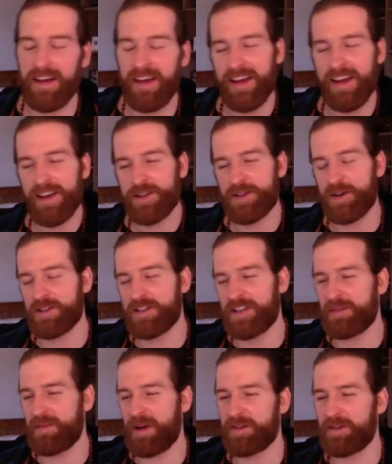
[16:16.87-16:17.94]
Mm-hmm. So I was
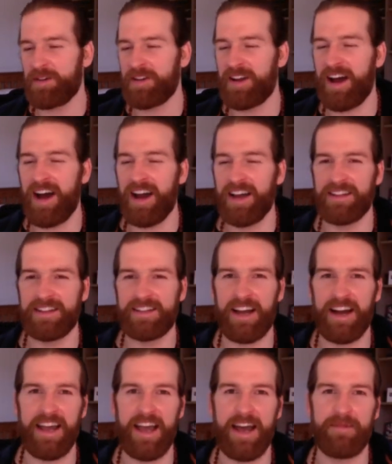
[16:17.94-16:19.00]
thinking about calling it Highland
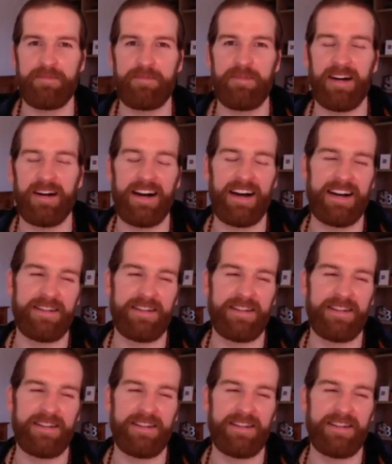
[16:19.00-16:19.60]
Kayam, but